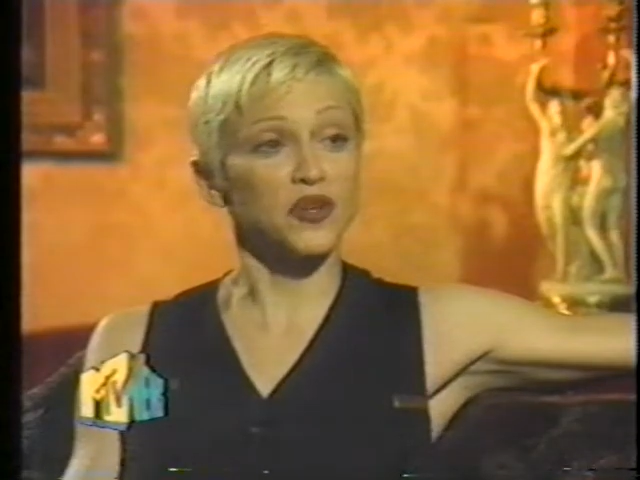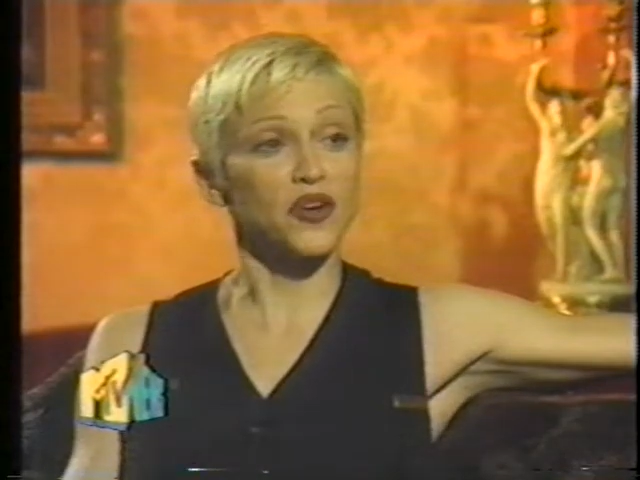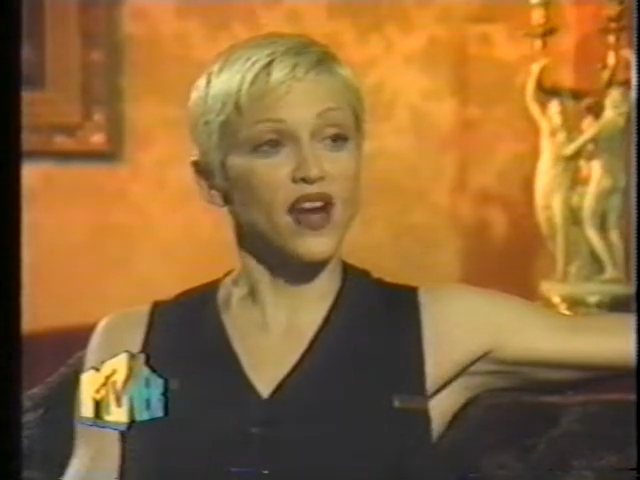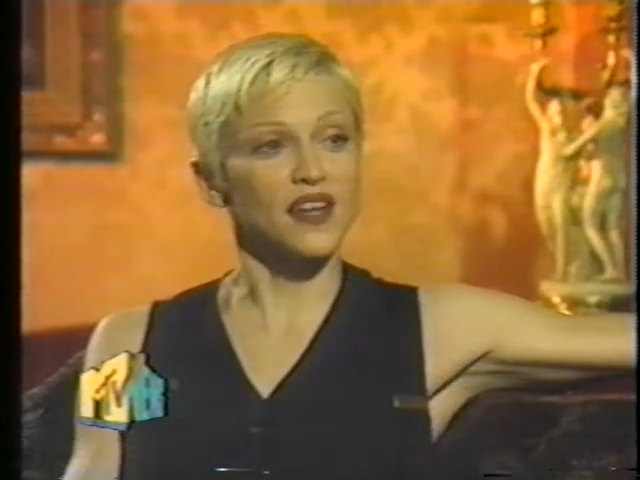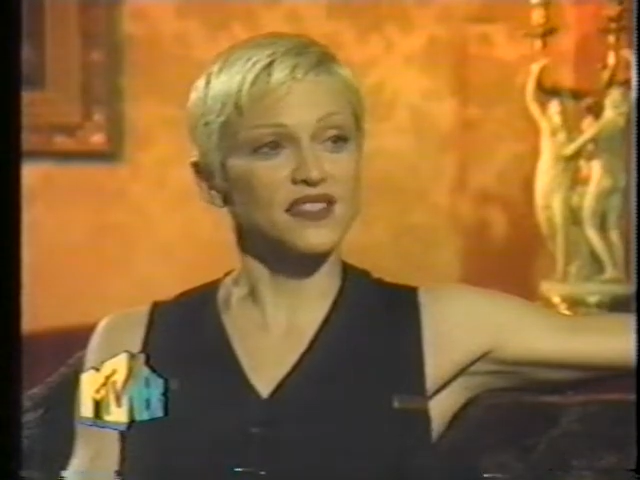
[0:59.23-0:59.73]

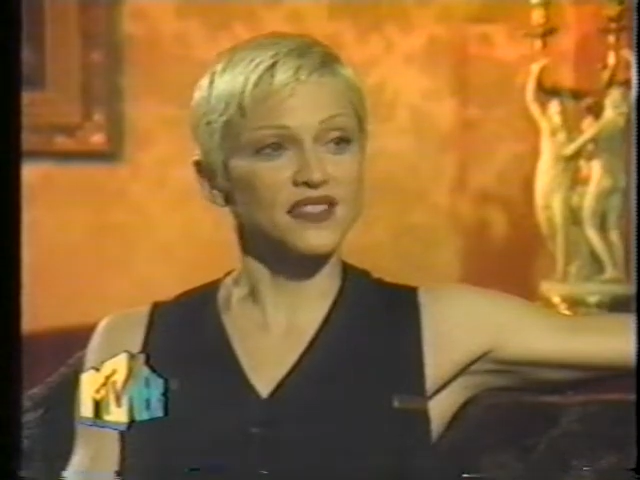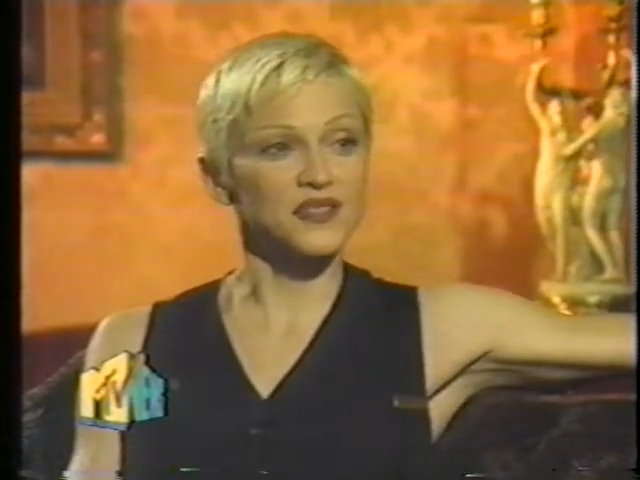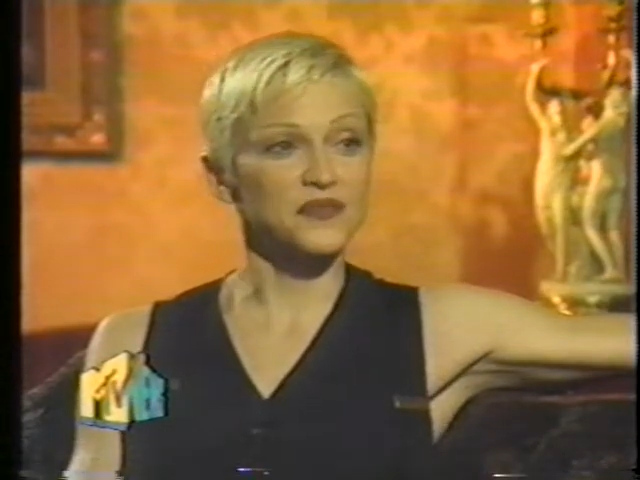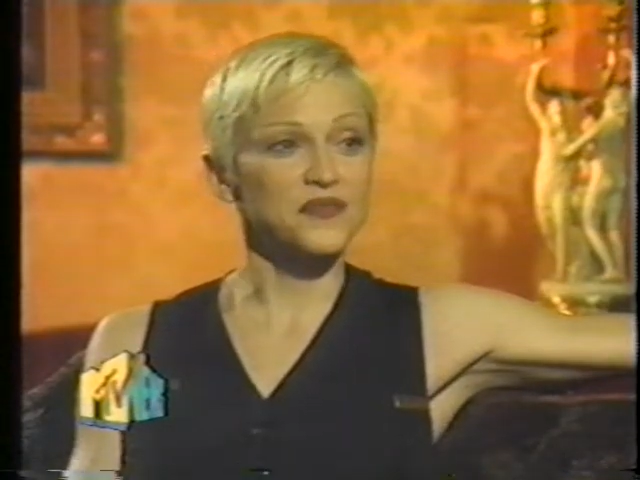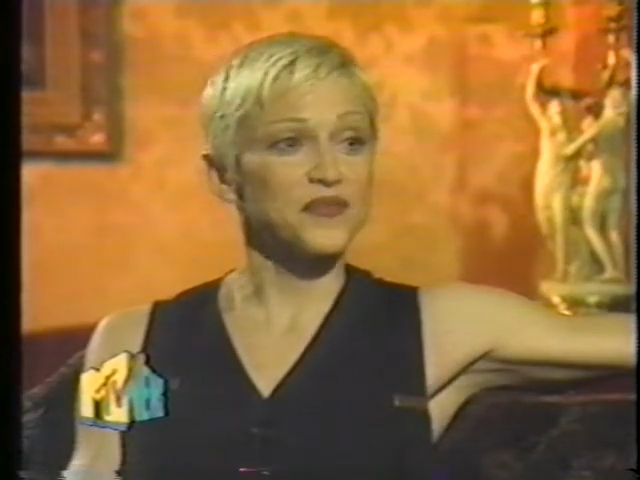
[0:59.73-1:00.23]
cries.
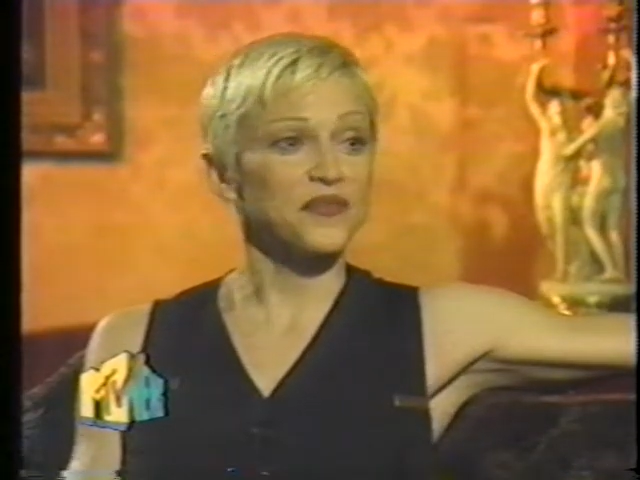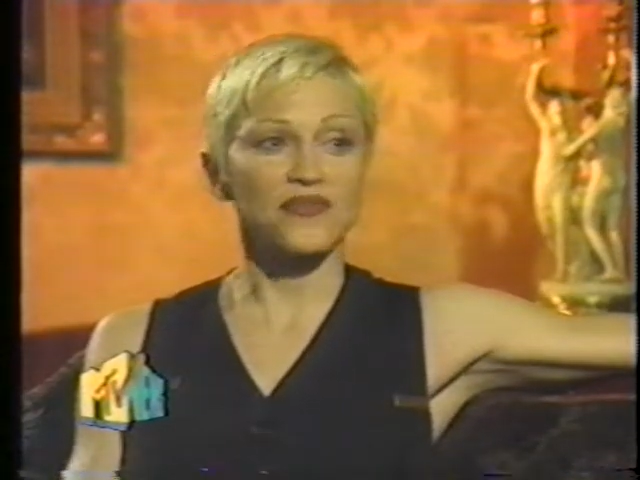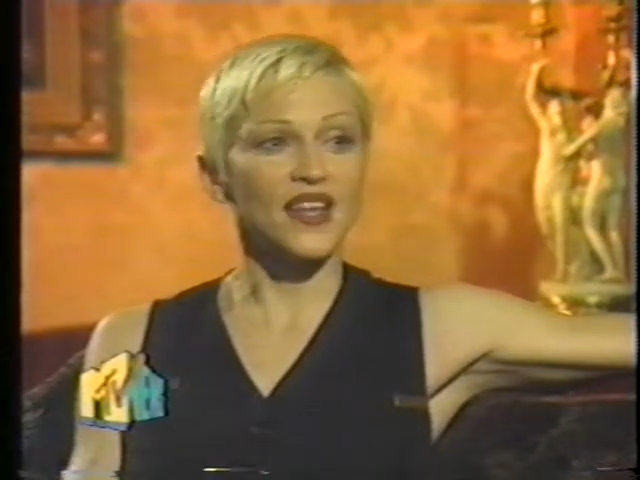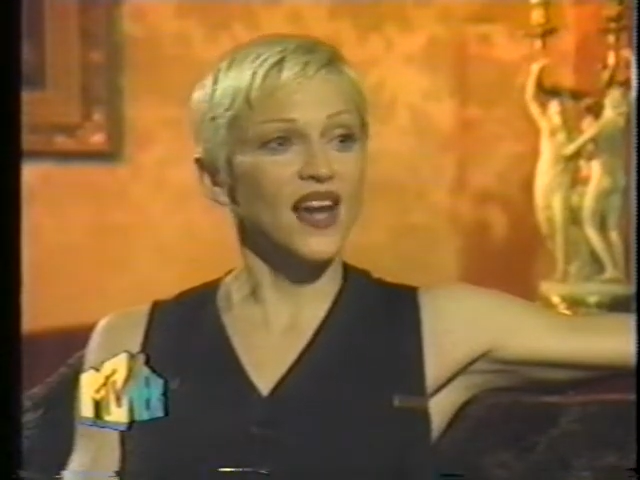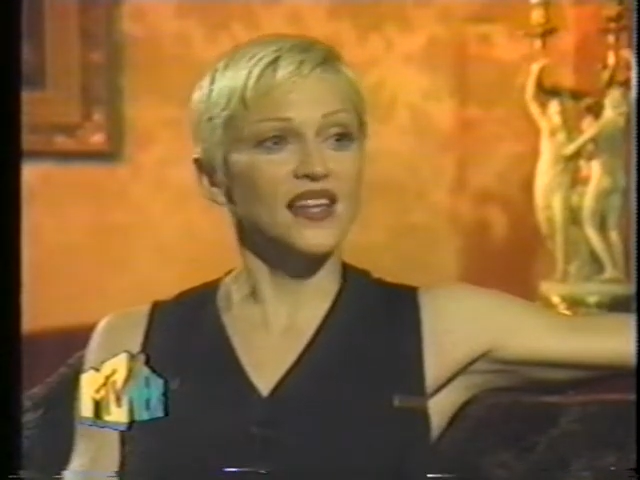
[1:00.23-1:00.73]

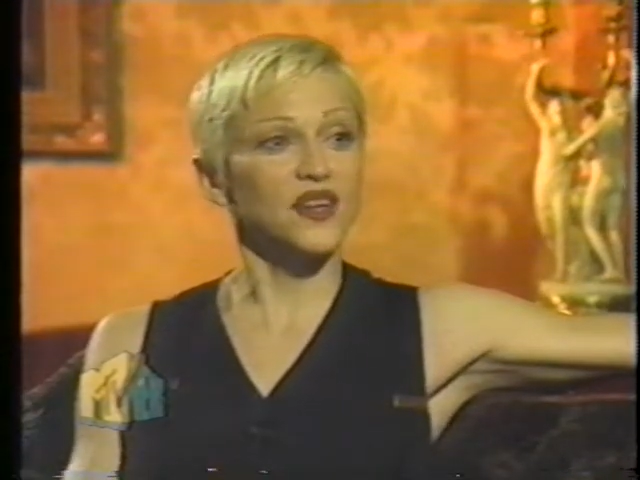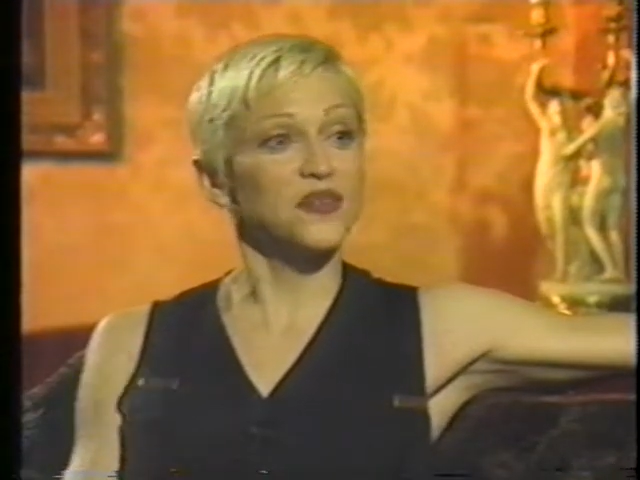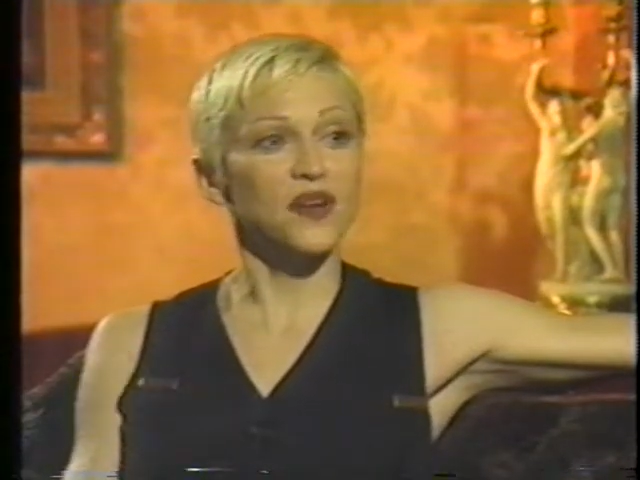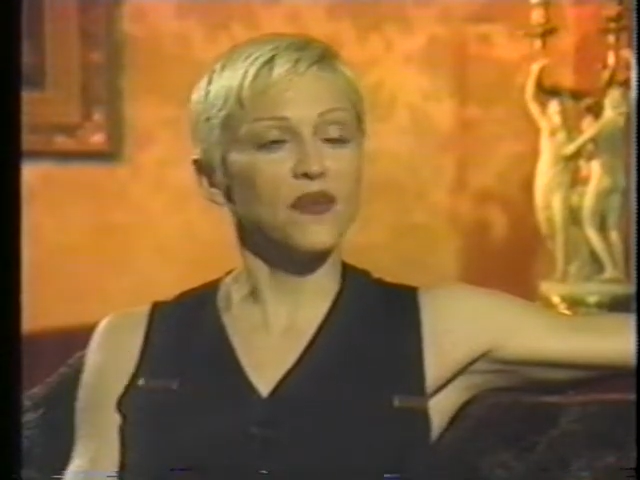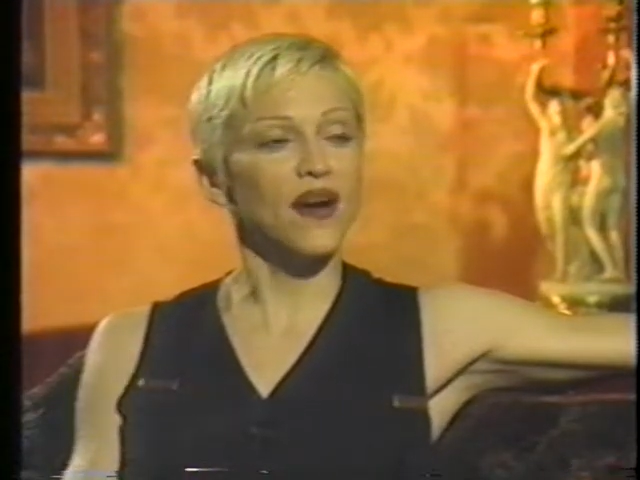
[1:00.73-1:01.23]
I don't
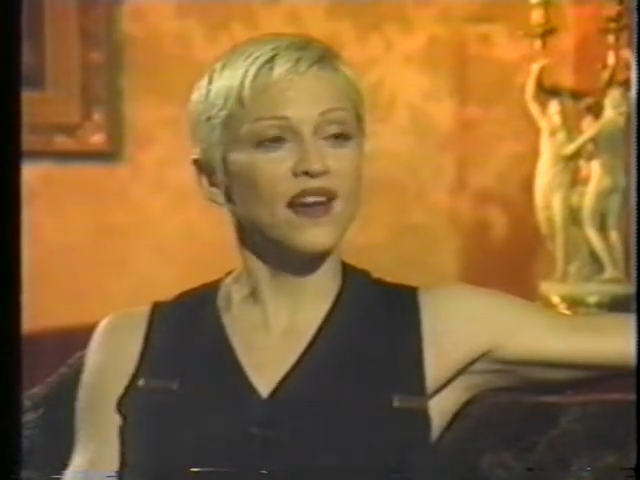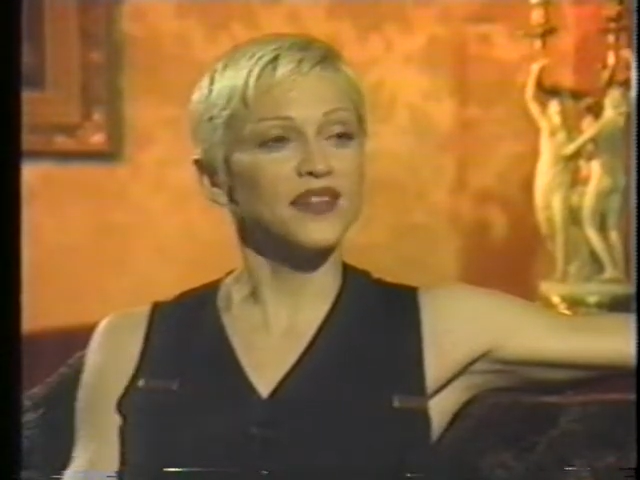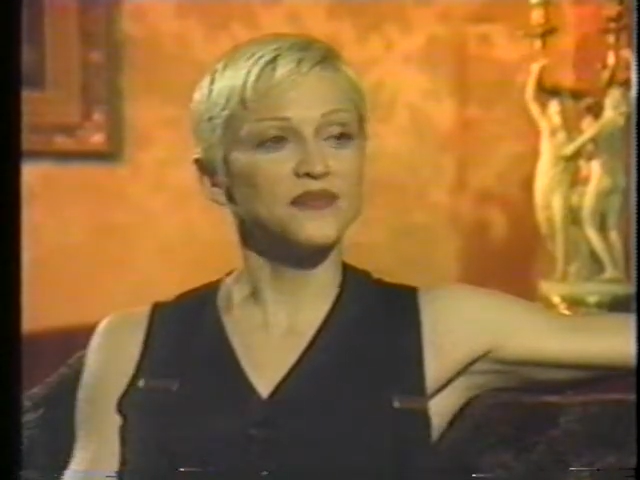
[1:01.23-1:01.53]
know why.